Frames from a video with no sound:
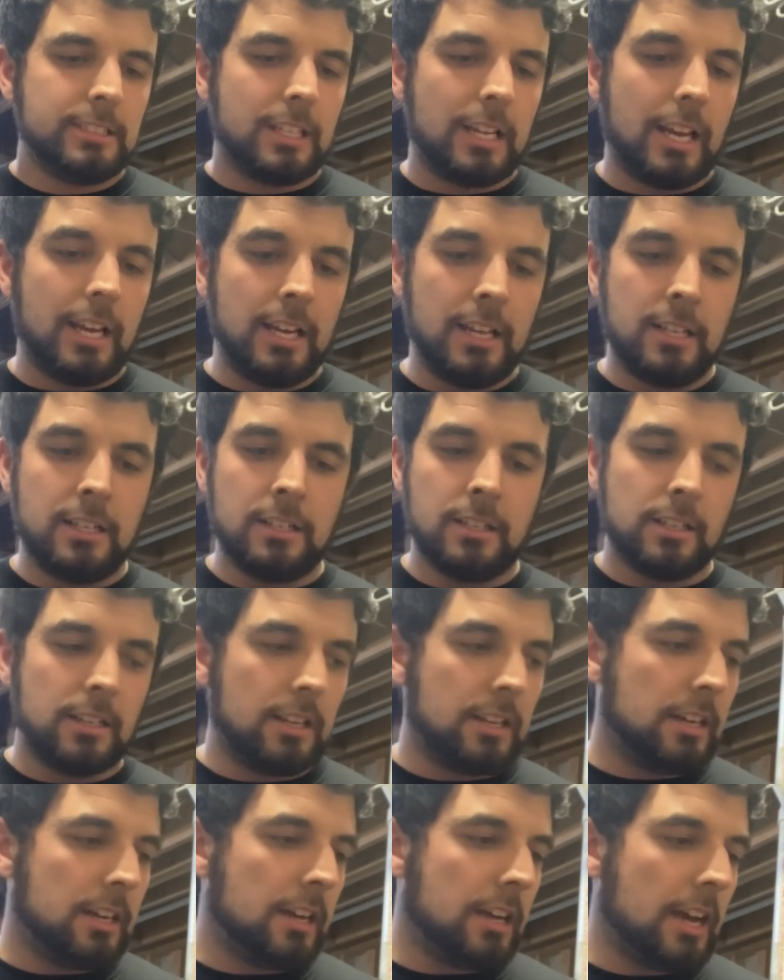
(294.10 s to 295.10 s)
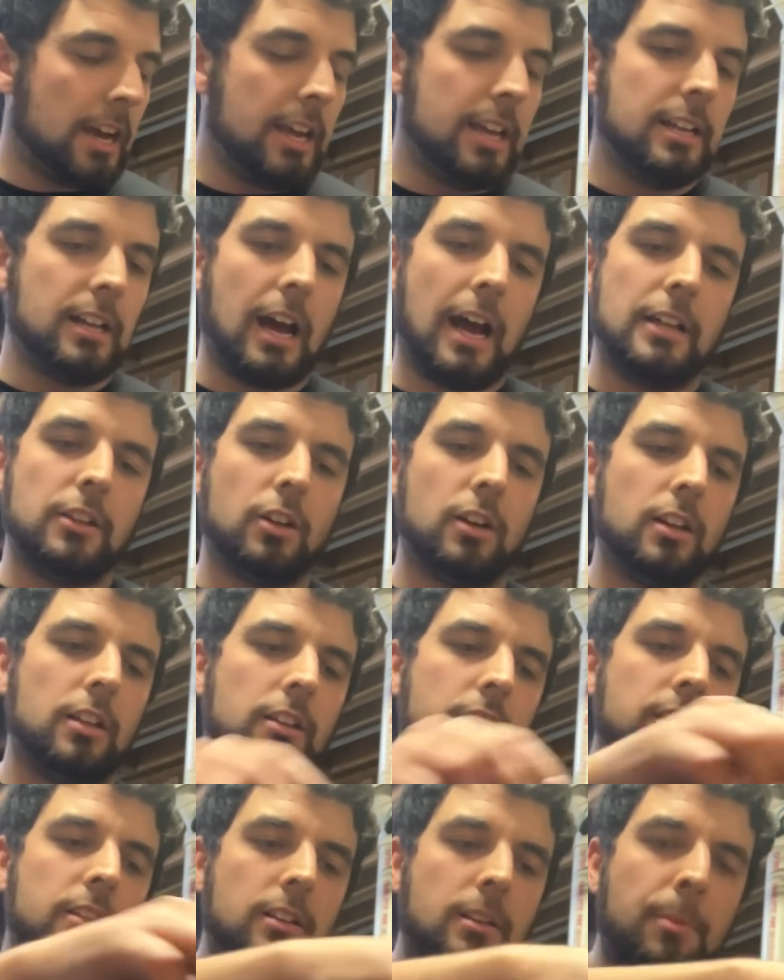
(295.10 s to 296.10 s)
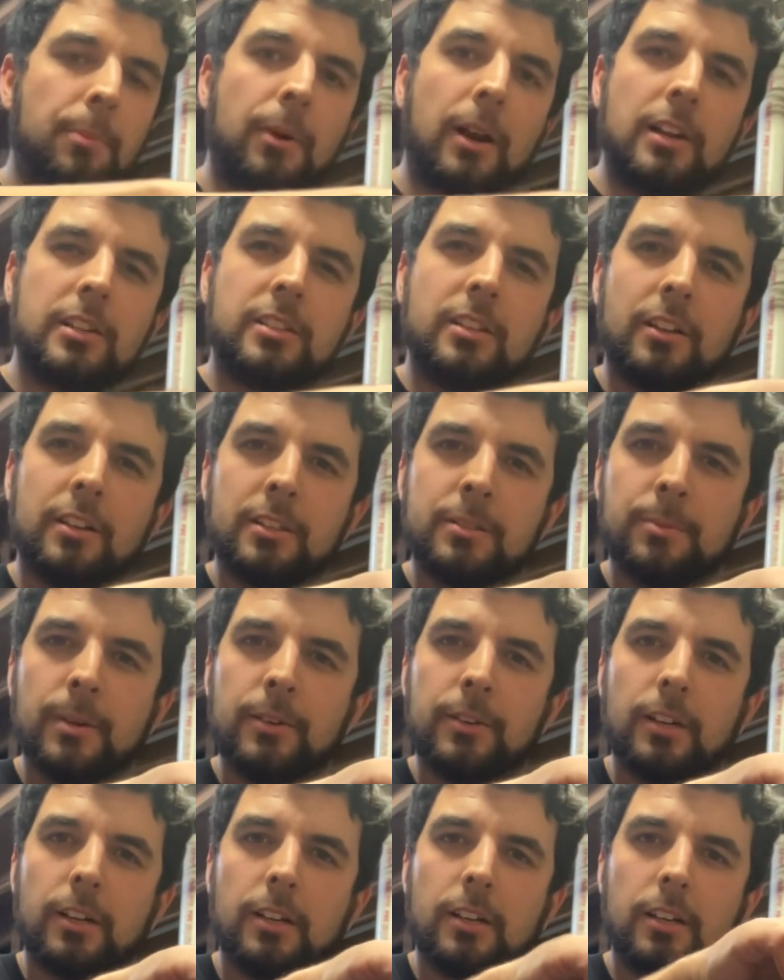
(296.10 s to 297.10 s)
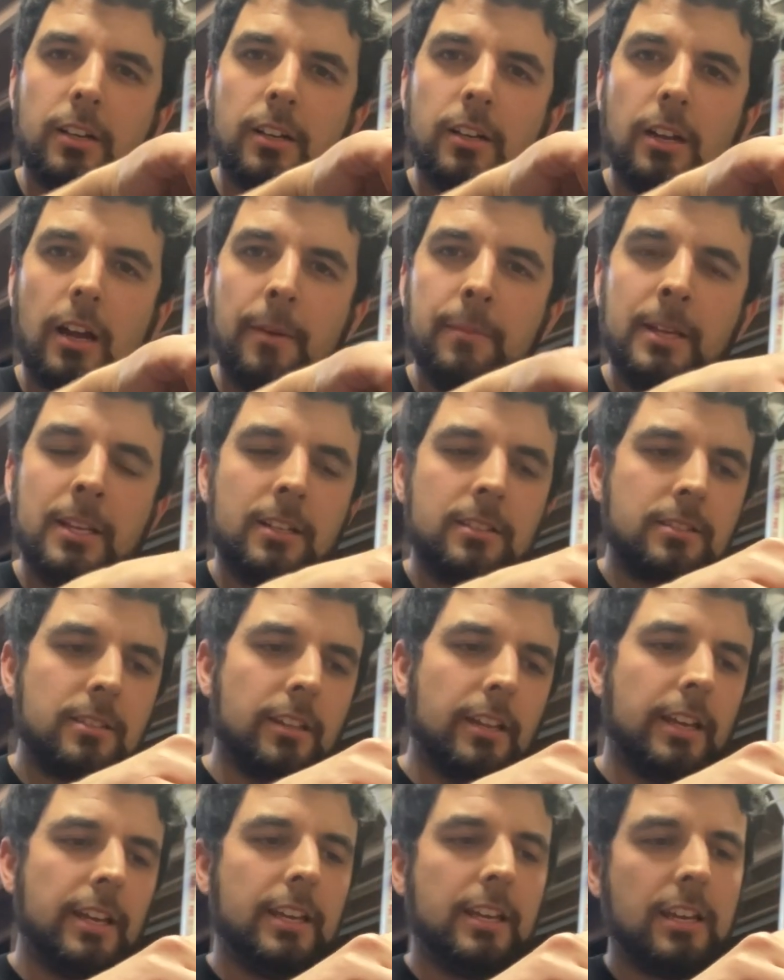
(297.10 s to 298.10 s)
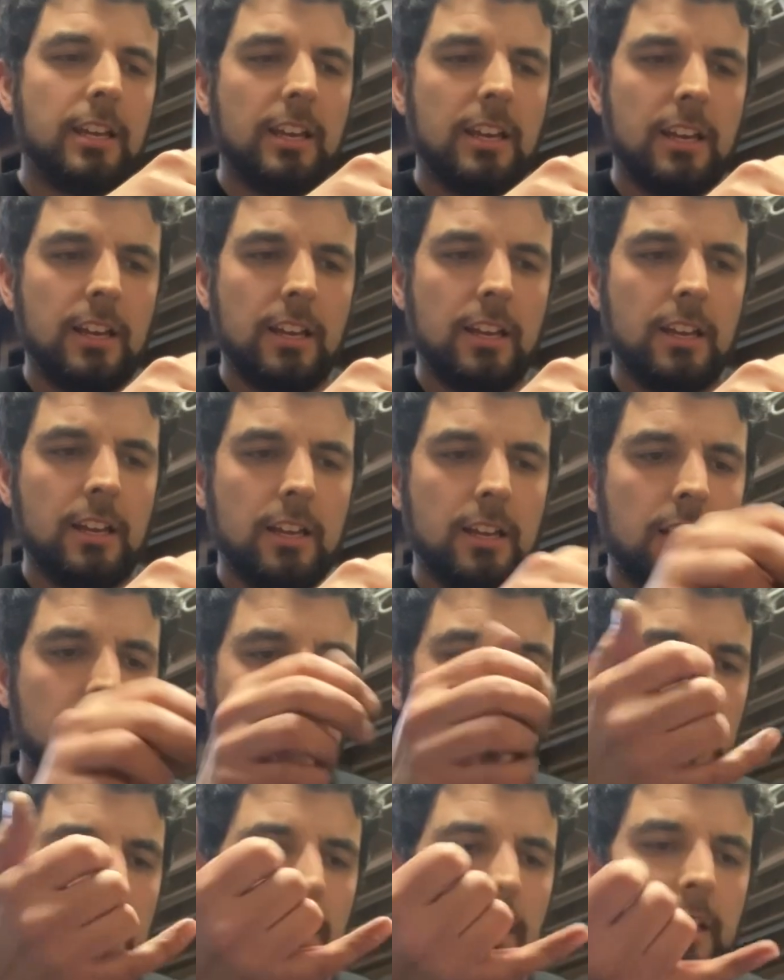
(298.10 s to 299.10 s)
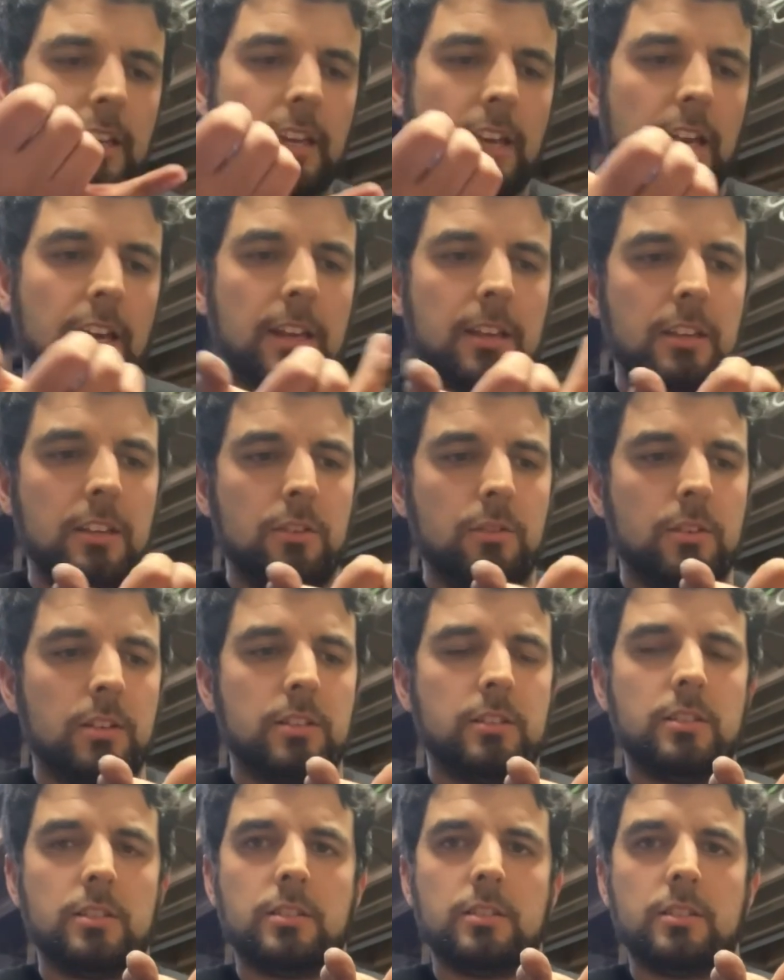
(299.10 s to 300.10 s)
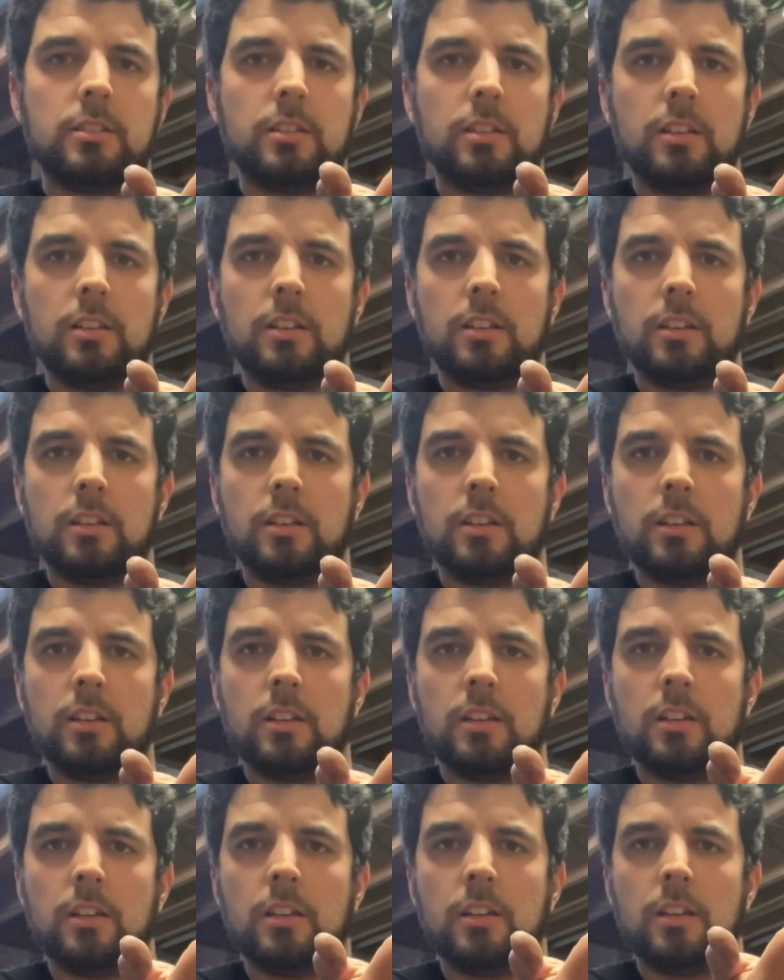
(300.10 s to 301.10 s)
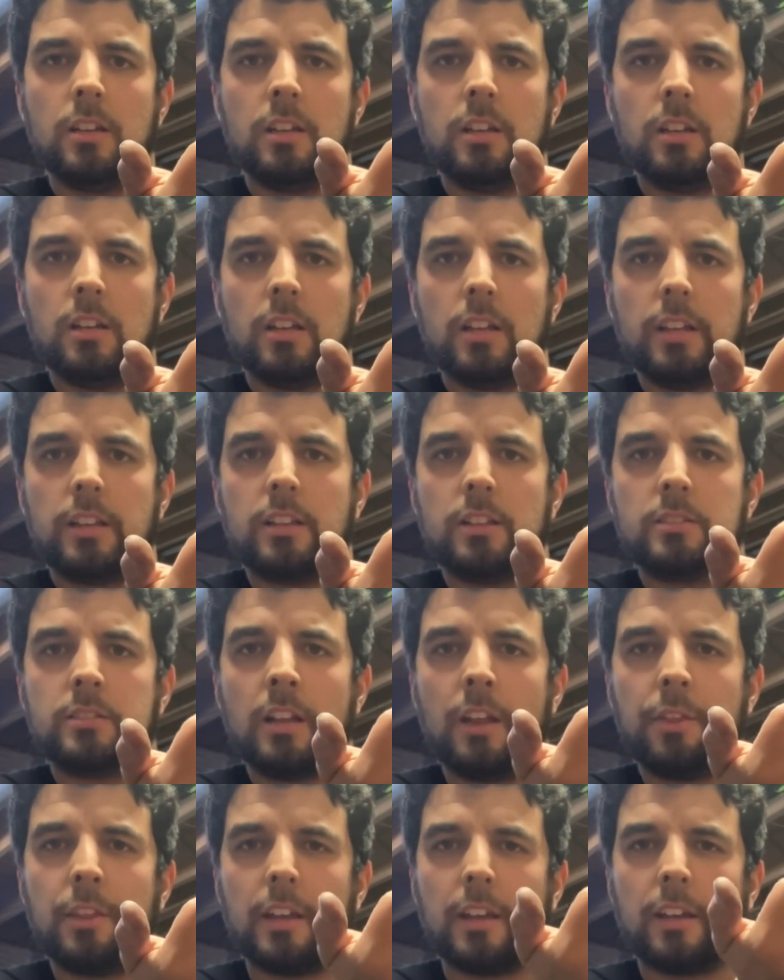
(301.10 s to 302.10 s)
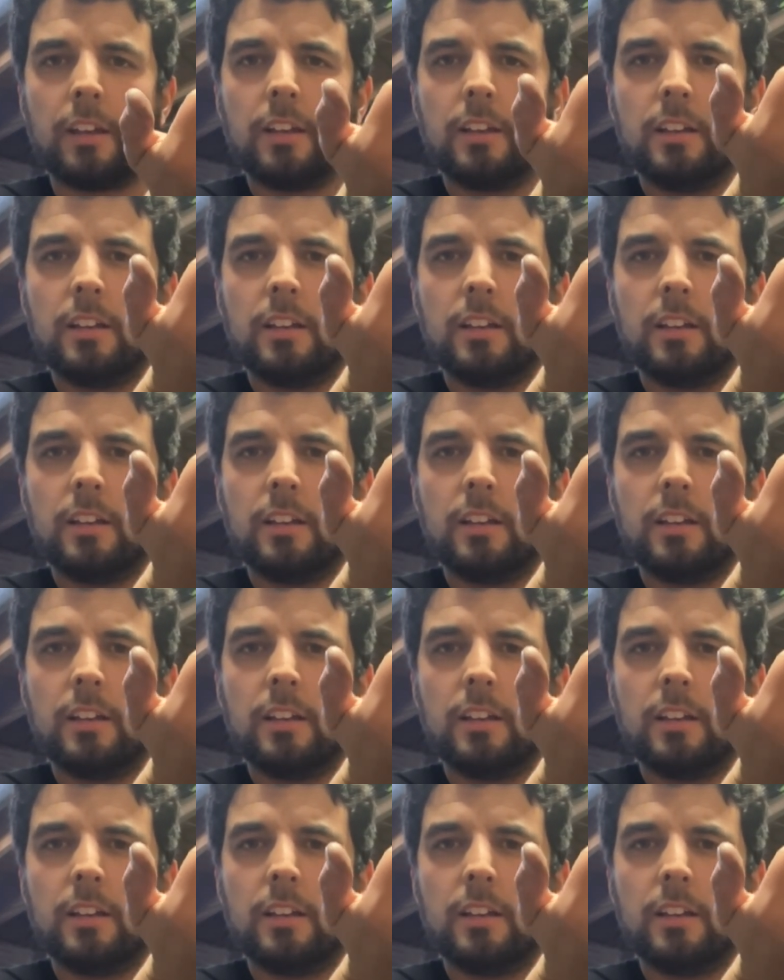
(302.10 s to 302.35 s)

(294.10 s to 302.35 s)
And I look at the compression on this motor. I mean, it's like Like, you could just, like, there's nothing.